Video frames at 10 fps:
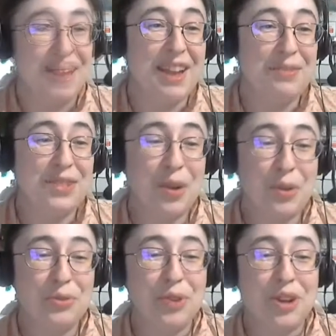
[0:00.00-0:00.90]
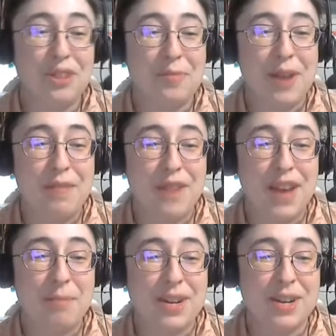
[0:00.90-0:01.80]
I have to go through all of my
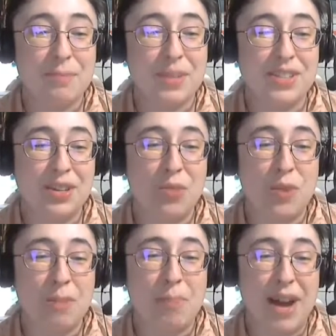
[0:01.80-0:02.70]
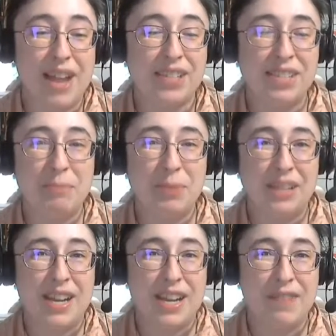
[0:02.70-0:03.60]
fabric because I don't want to buy
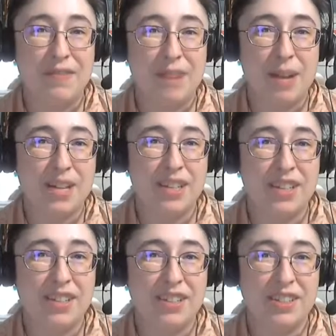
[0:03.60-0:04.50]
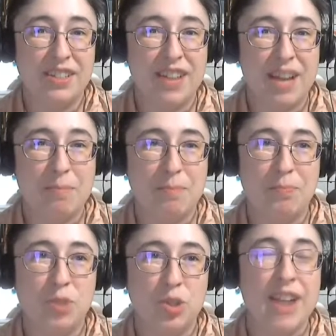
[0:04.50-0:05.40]
separate lining fabric. I'm
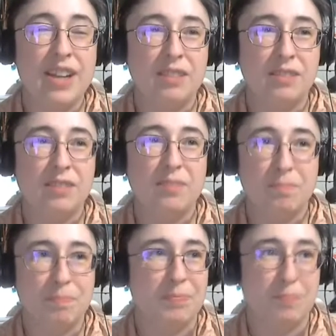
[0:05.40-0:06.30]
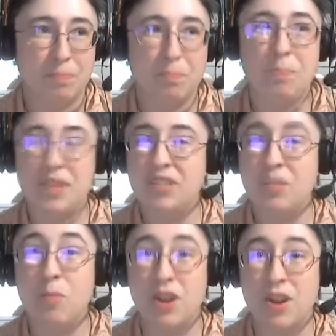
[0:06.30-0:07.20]
trying to be
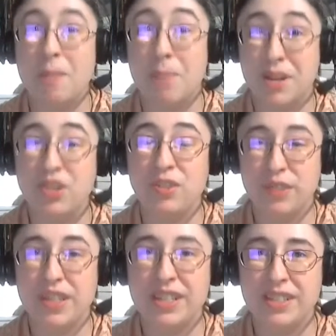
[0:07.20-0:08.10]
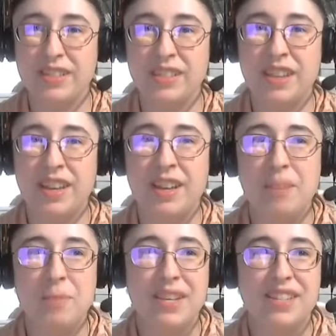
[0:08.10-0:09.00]
somewhat on a budget for this
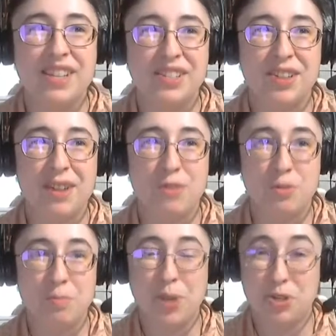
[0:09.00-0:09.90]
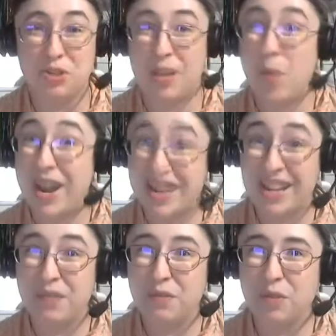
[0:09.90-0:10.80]
because I still have to purchase a
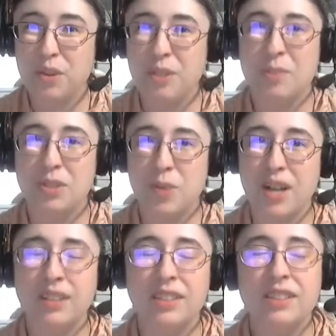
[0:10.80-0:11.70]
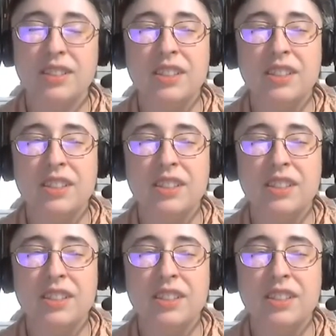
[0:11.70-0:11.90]
wedding gift for them as well.